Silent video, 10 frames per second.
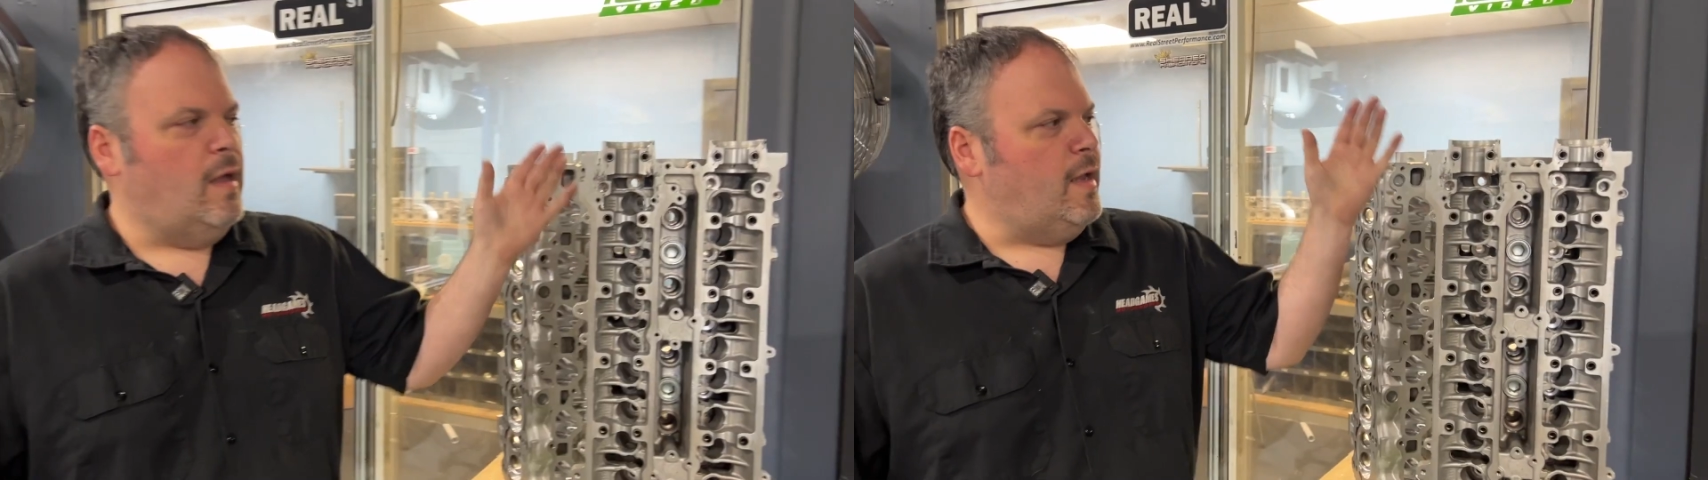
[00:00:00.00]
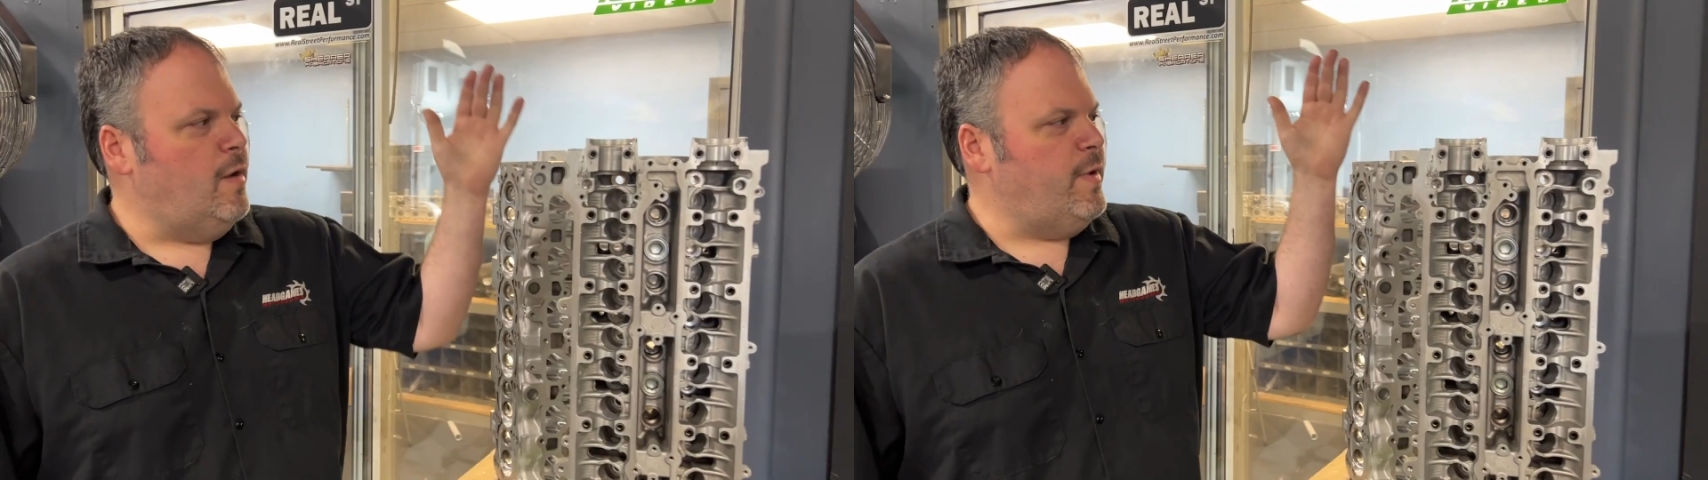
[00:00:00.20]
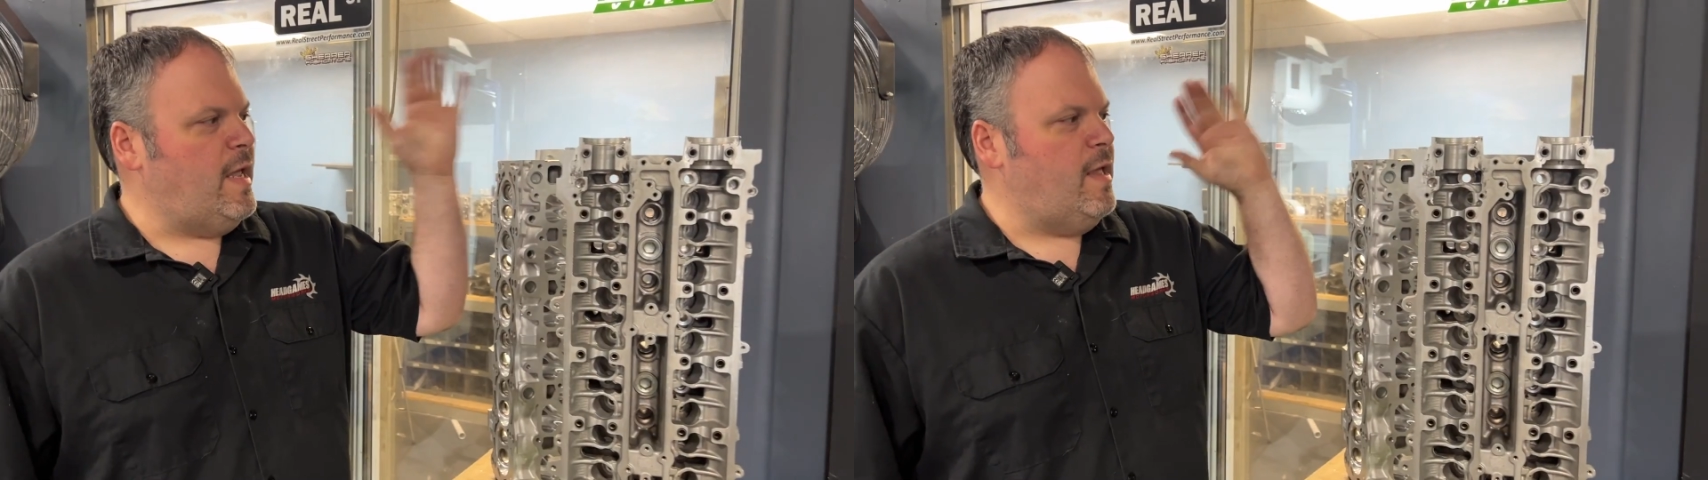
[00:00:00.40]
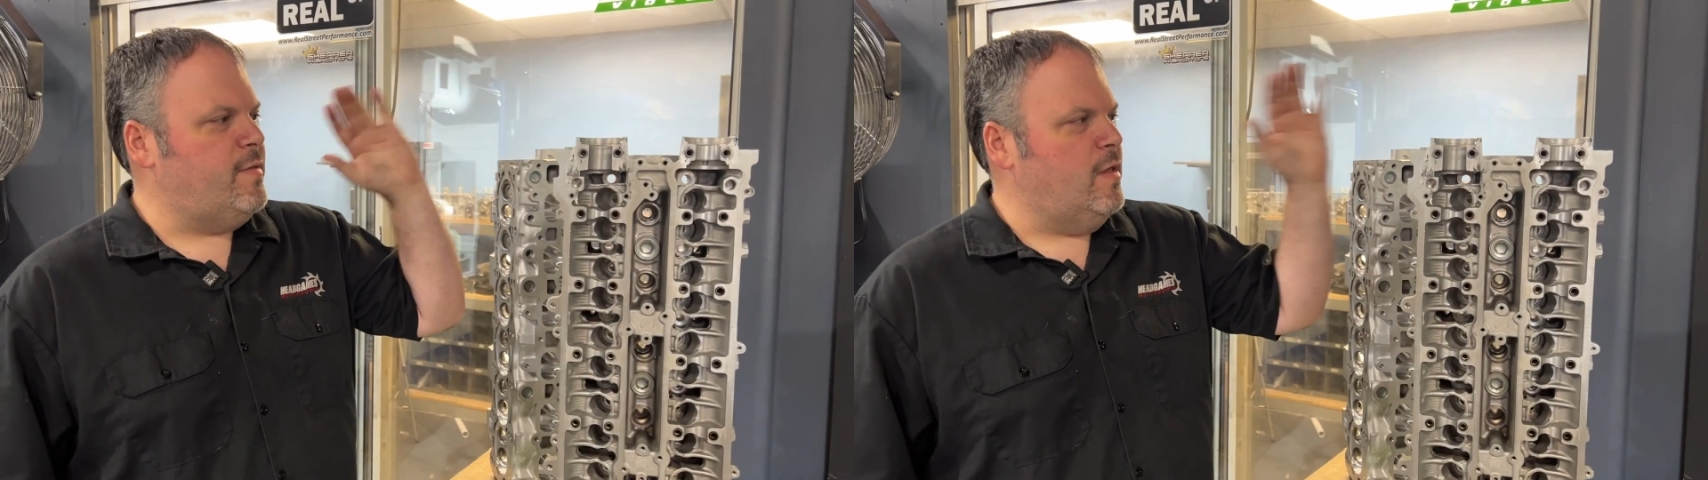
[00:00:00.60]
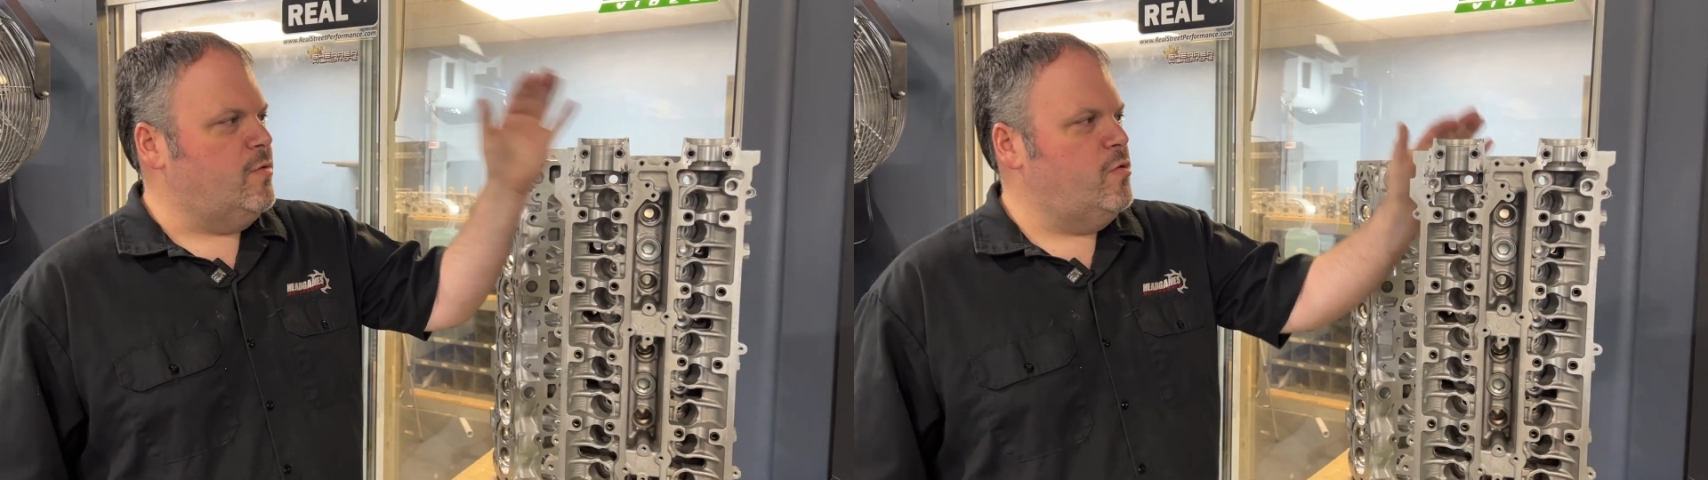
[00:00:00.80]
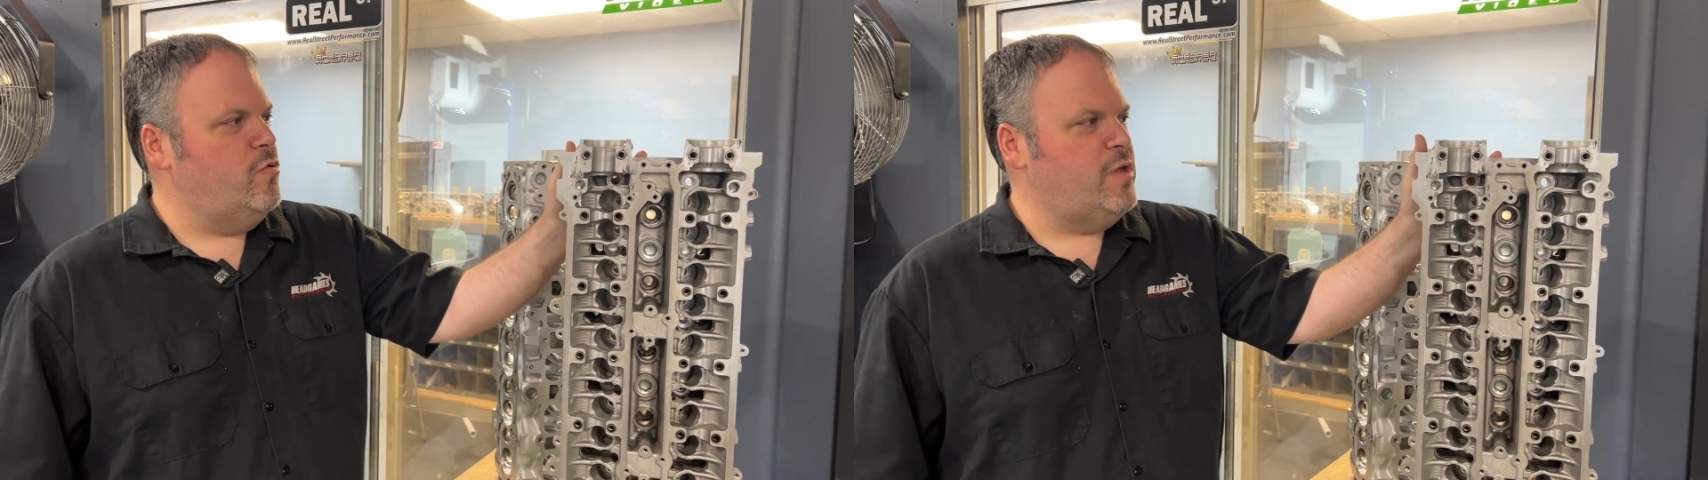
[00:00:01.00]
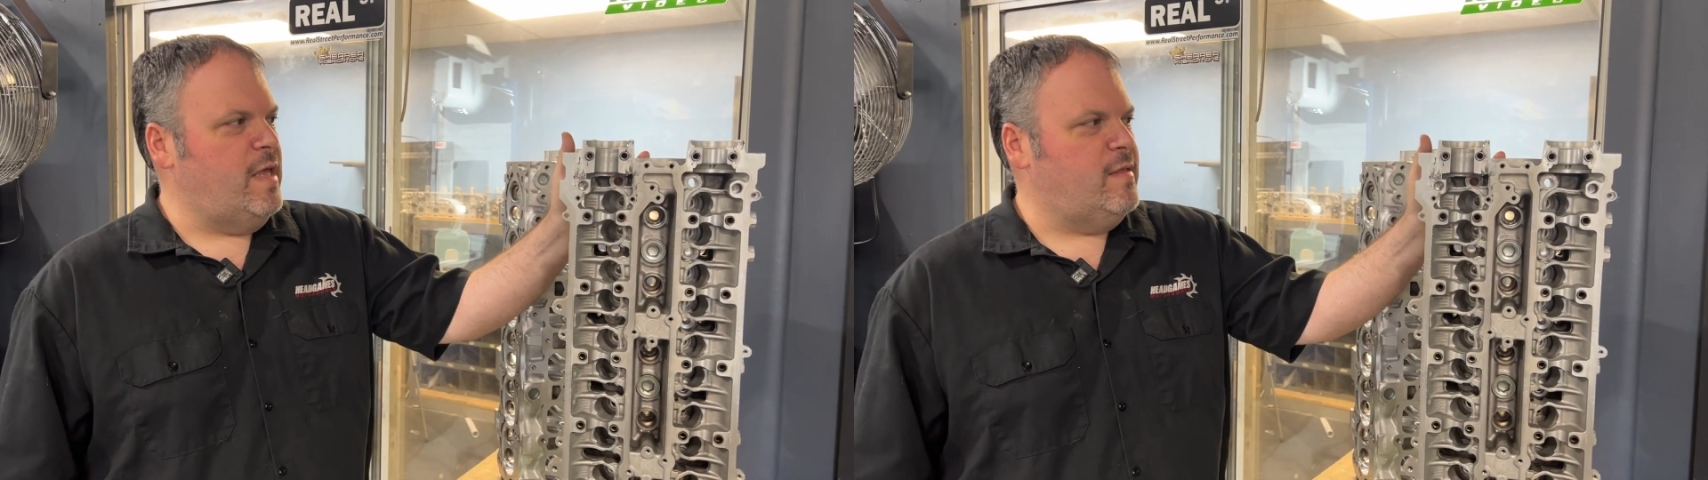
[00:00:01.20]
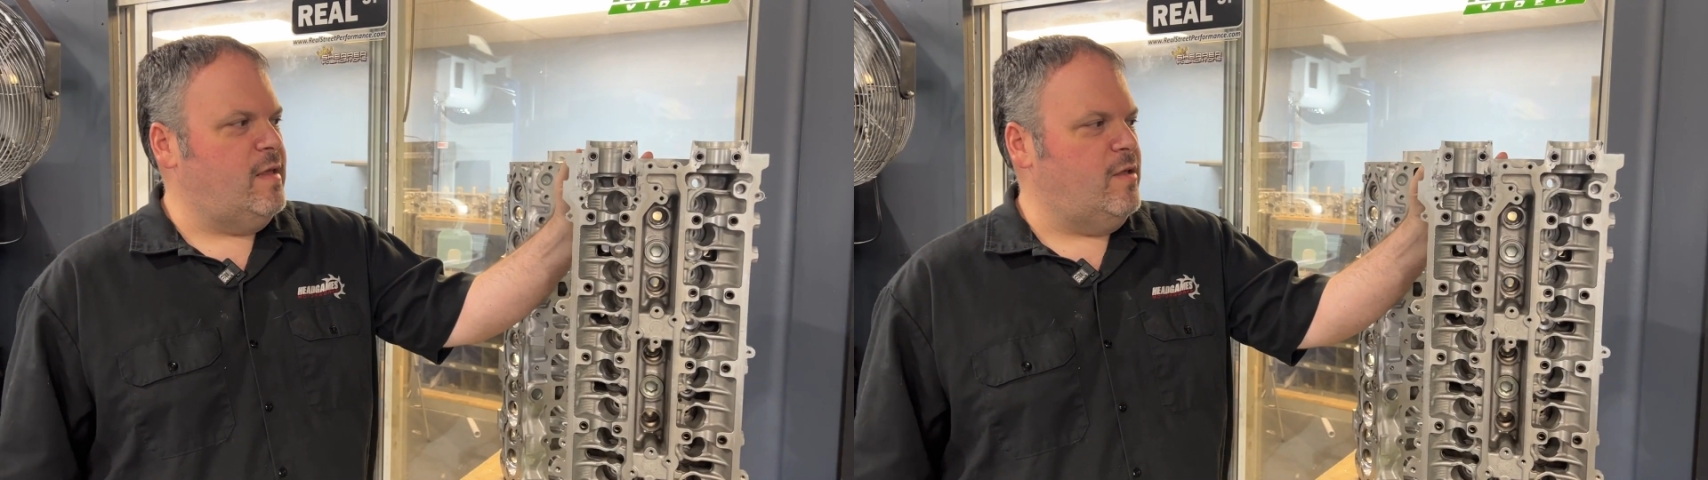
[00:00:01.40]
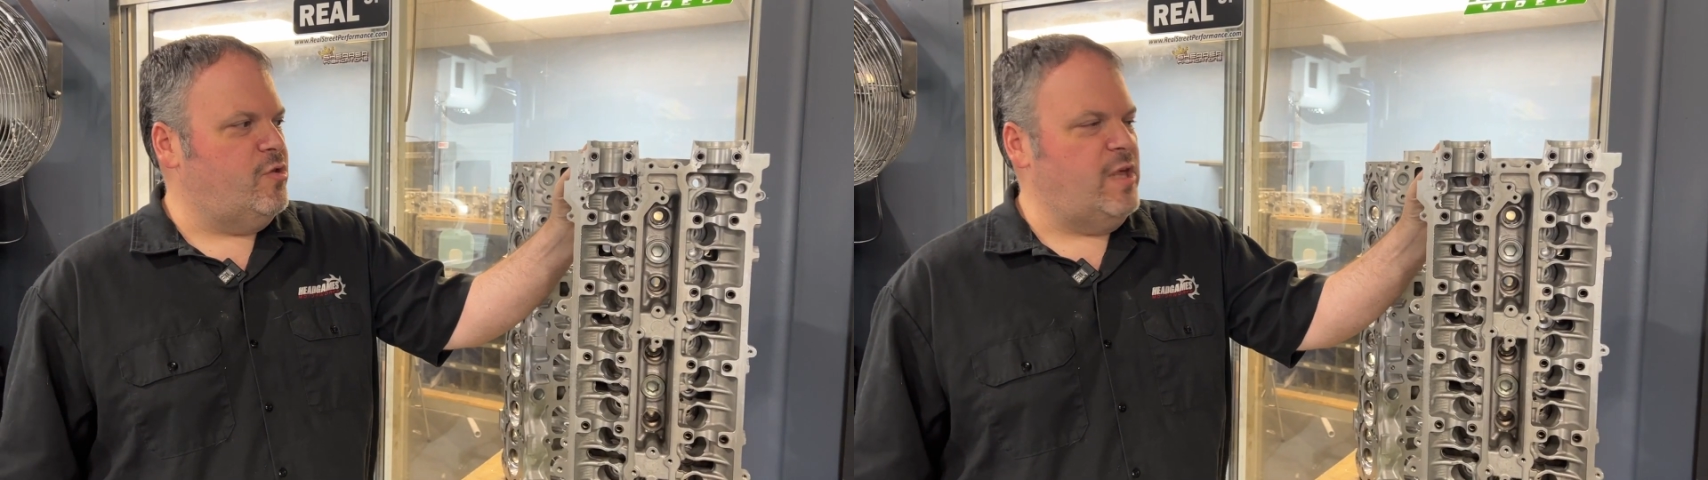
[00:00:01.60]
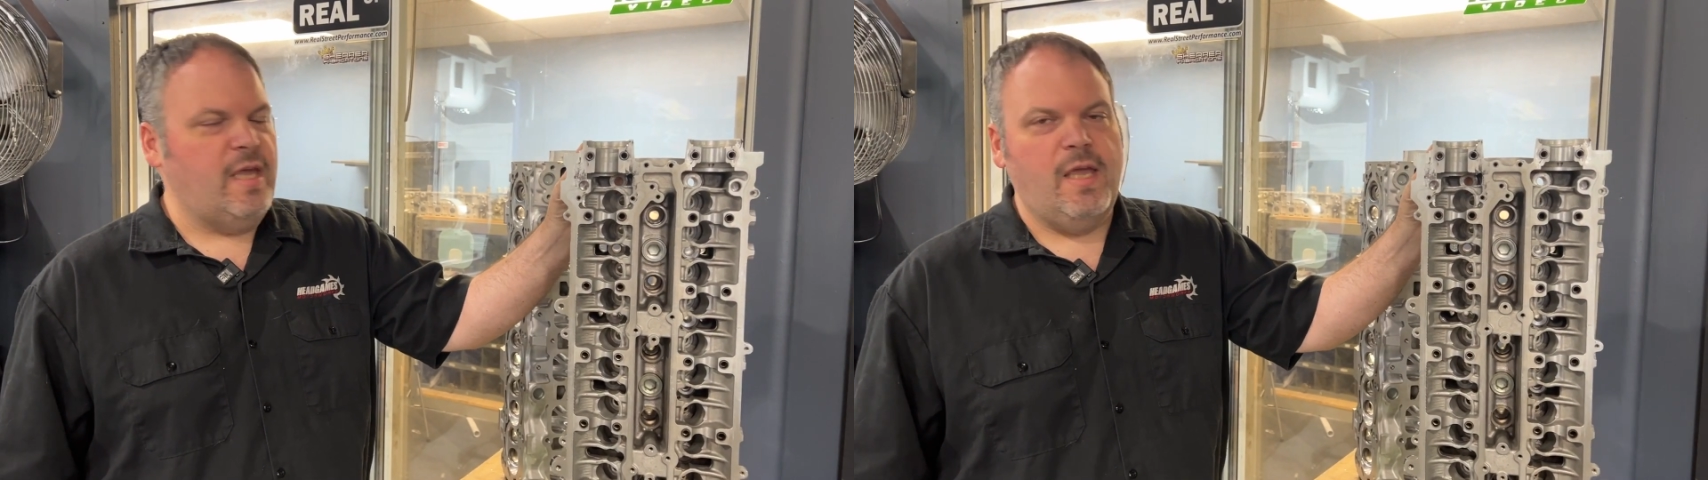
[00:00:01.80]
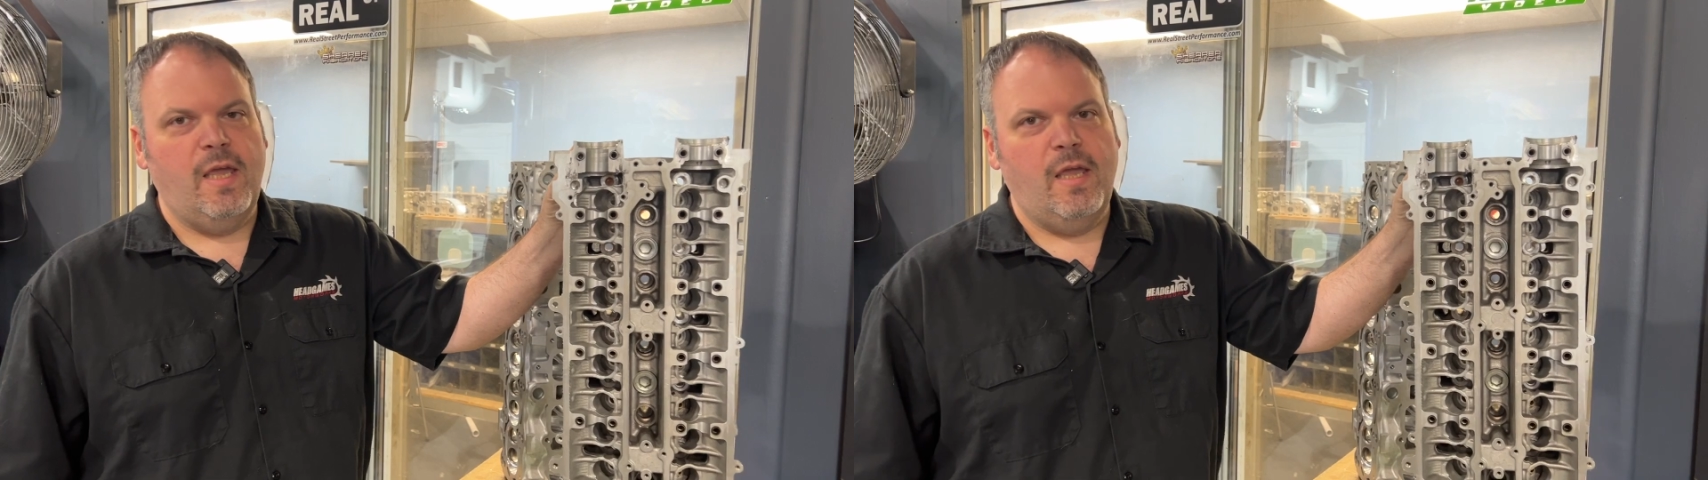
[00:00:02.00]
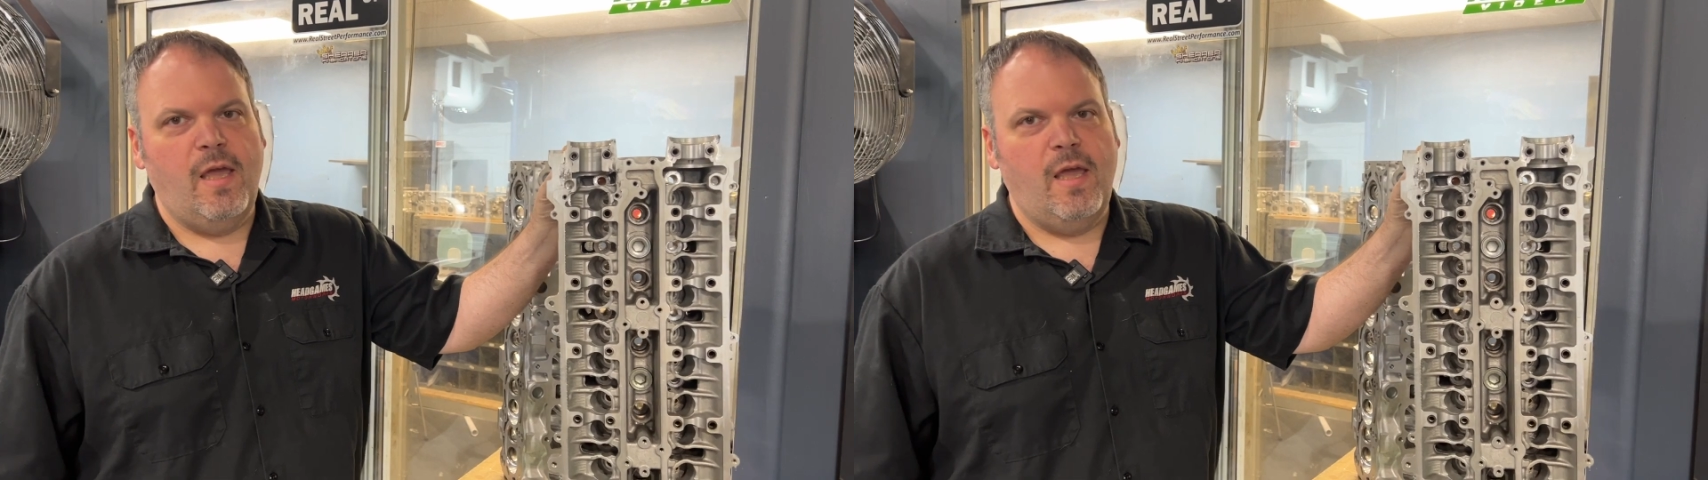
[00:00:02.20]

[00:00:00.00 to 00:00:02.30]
Here we got the 2JZ GE